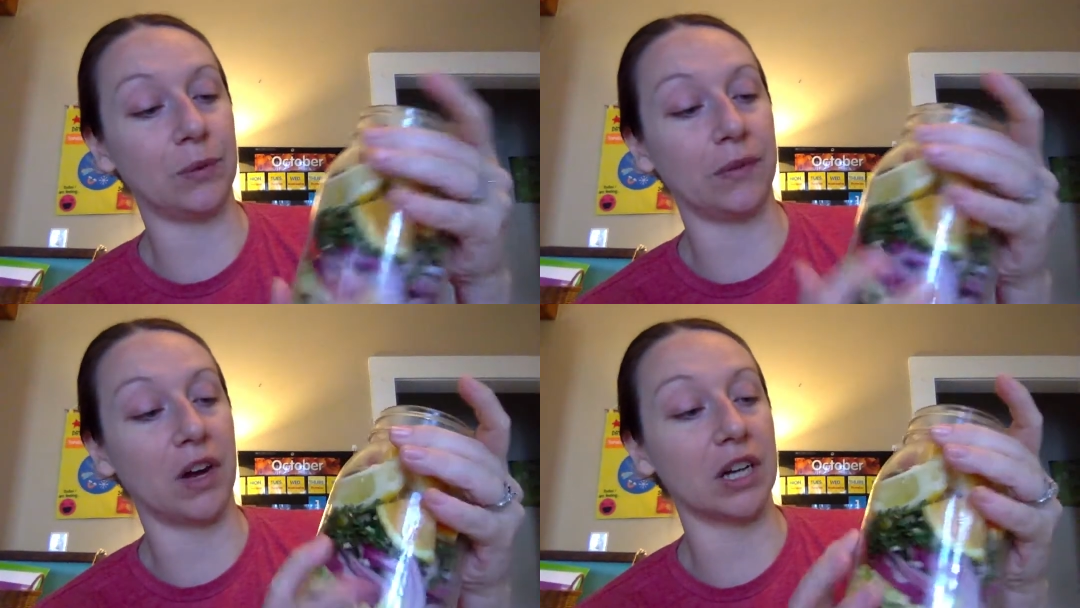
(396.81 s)

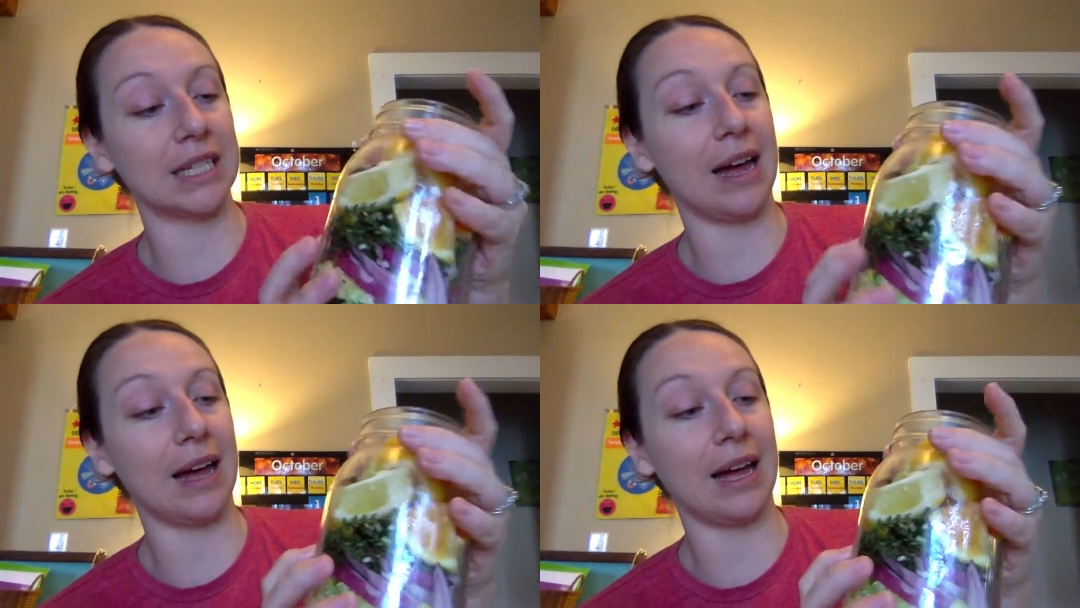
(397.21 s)
We've got our
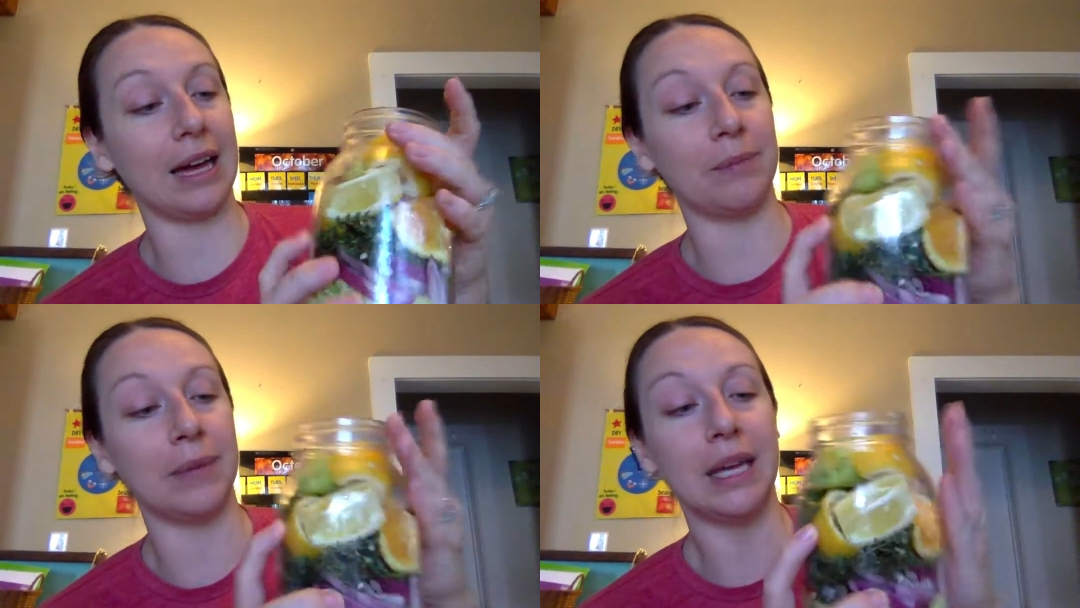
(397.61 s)

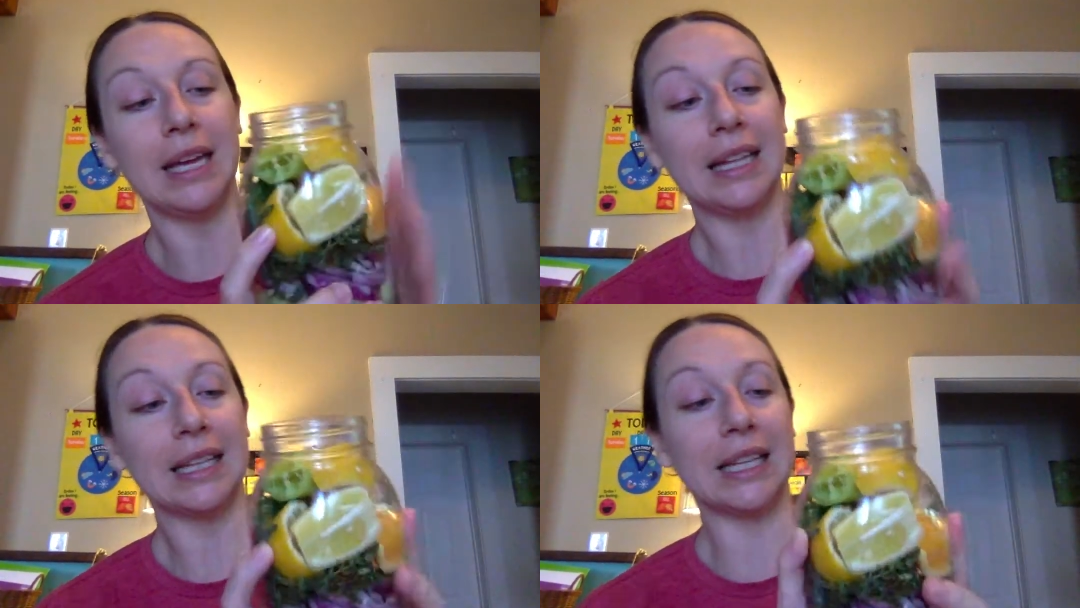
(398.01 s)
thyme,
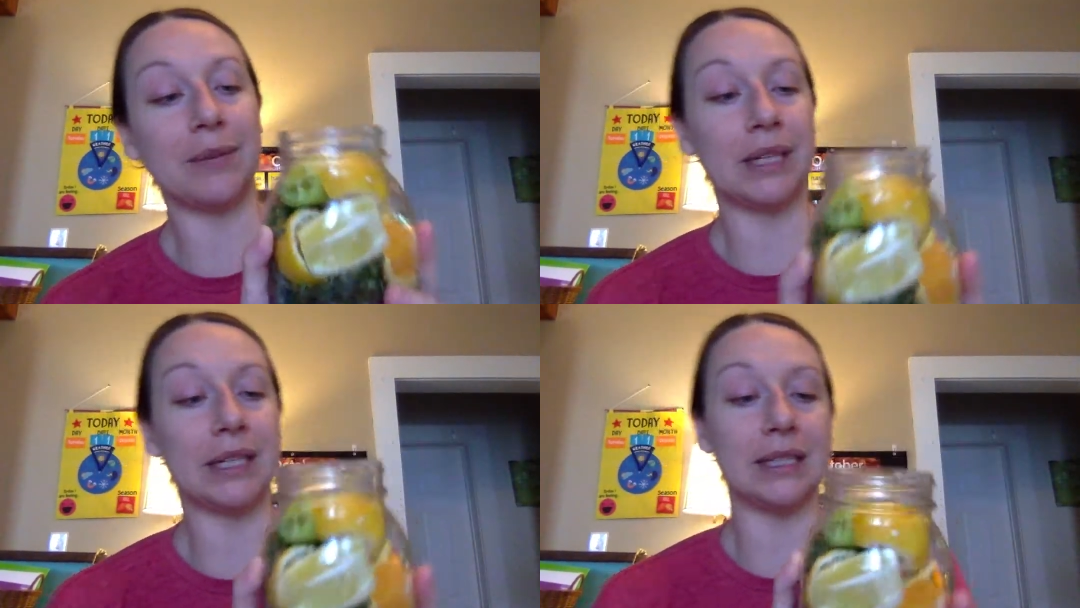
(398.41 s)

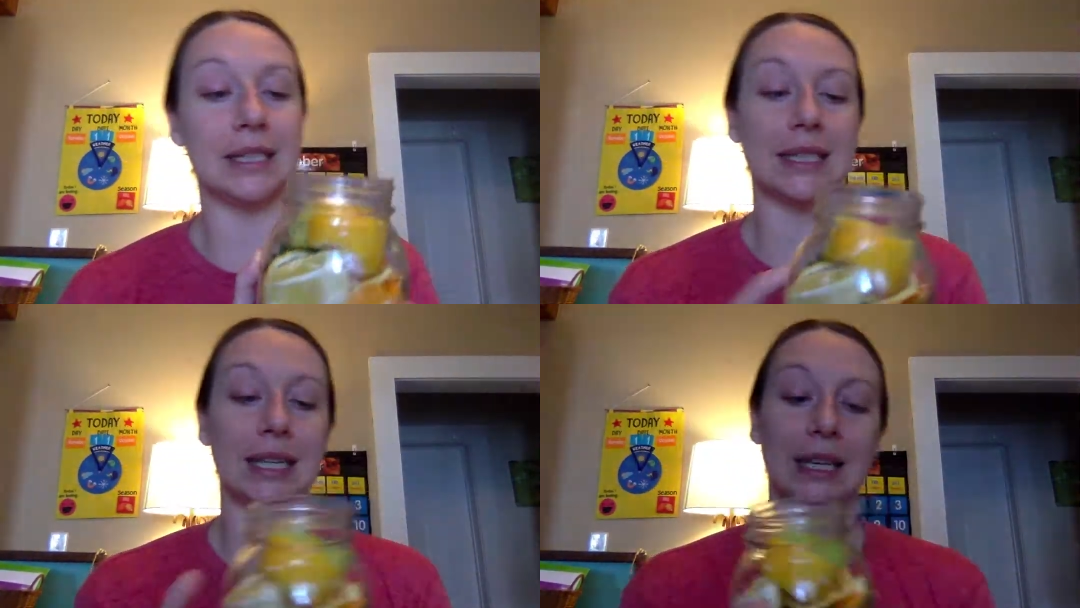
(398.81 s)

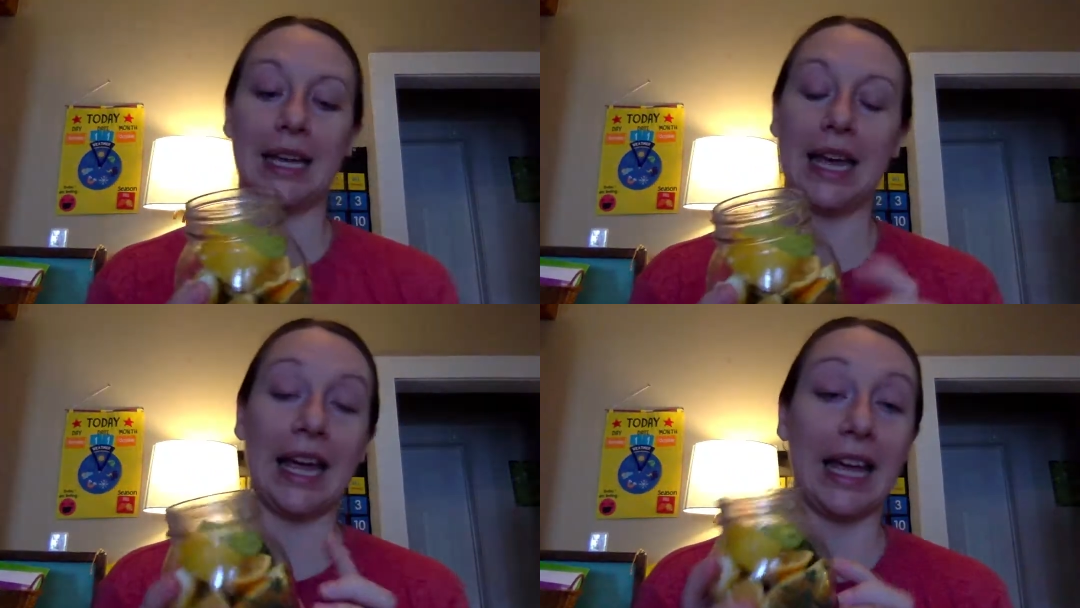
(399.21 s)
lemons,
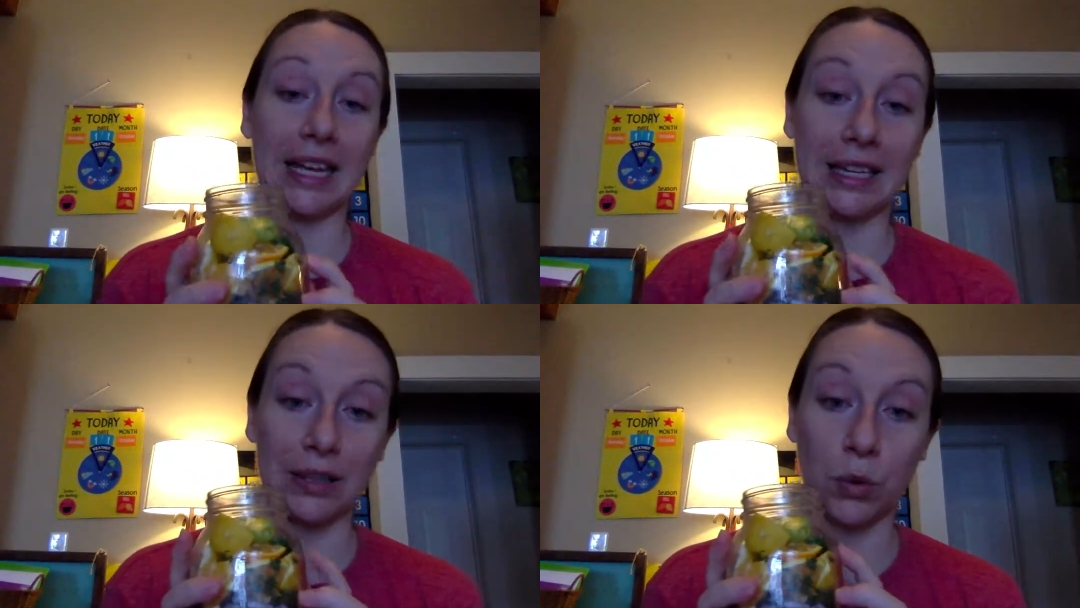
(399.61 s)

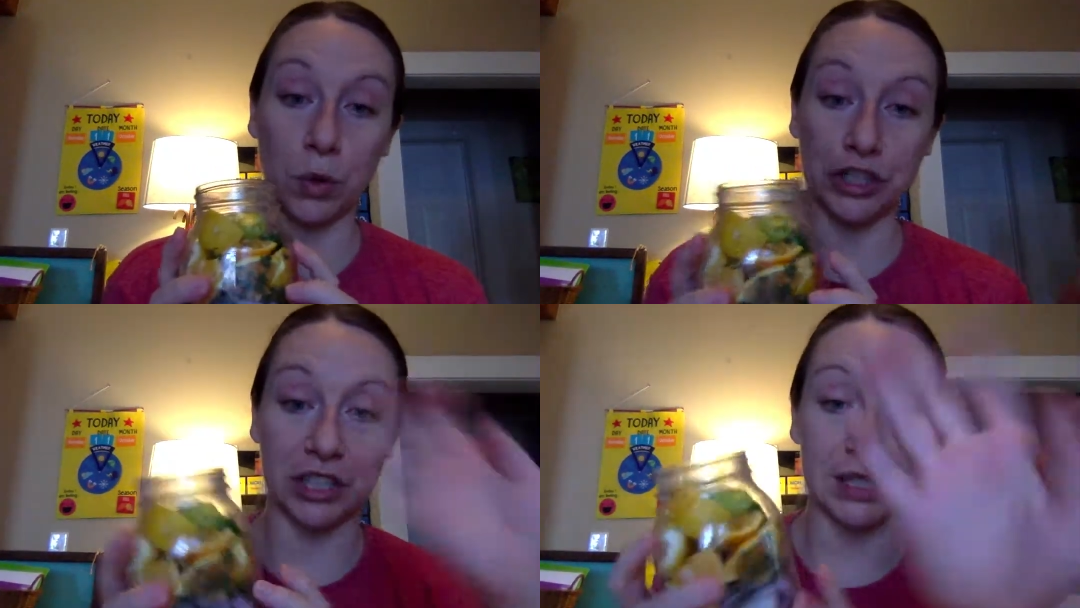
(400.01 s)
and
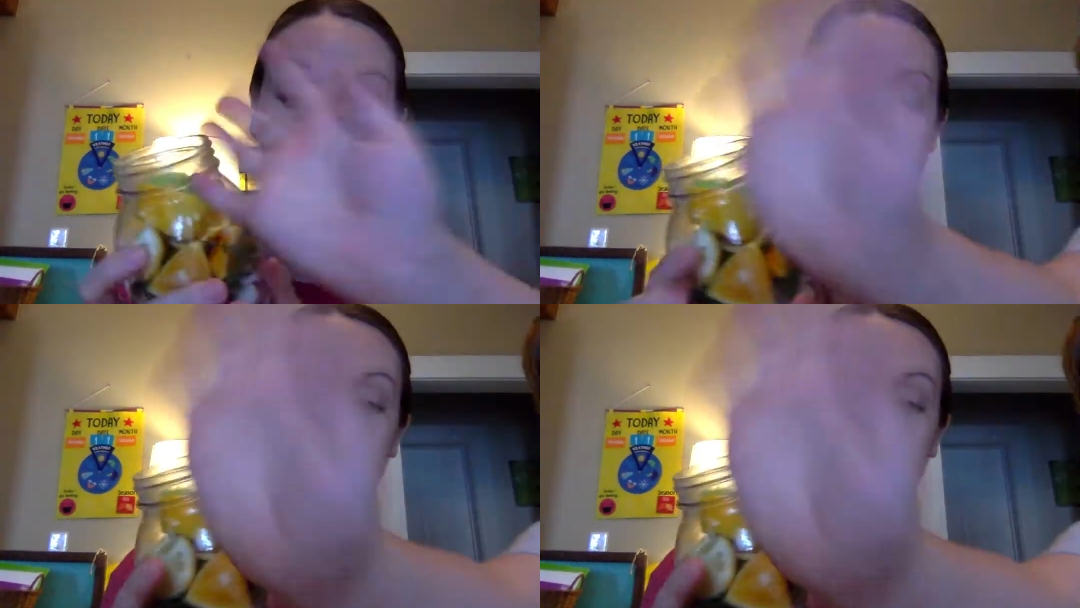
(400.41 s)
oranges.